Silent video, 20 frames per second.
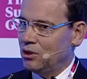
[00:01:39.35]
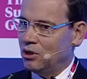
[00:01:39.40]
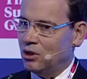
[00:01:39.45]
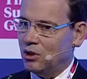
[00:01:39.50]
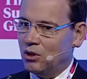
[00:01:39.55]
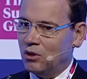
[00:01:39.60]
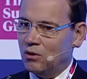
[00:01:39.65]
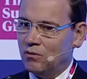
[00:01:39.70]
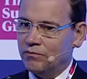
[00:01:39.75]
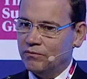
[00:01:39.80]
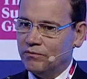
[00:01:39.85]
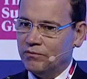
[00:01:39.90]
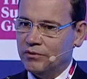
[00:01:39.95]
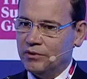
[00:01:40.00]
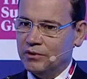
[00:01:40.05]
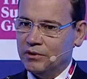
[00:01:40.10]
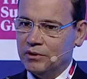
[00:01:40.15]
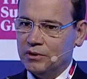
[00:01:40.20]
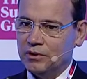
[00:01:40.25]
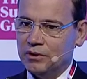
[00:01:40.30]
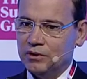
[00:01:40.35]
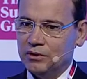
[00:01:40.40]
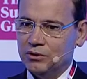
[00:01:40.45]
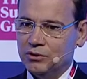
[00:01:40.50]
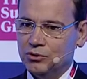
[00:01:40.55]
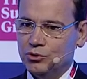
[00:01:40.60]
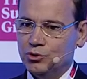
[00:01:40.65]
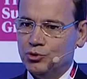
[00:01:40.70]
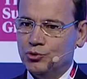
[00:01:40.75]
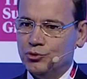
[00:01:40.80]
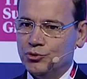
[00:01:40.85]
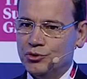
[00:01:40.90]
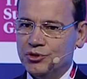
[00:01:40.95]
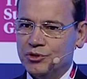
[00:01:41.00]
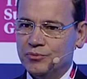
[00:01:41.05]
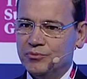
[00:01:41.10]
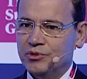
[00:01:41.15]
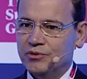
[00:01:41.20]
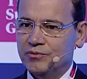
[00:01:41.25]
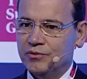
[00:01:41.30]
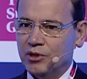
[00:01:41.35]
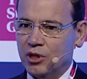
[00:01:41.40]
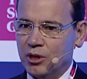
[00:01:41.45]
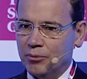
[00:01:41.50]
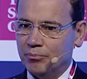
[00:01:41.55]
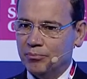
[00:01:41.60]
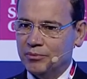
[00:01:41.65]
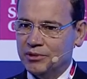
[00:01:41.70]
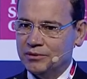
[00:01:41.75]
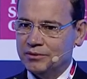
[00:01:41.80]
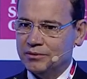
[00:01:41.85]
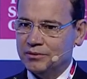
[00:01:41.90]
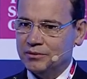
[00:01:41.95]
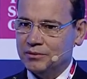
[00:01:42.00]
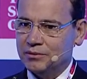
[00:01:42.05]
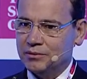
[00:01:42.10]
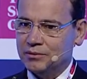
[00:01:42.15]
of the tourism development.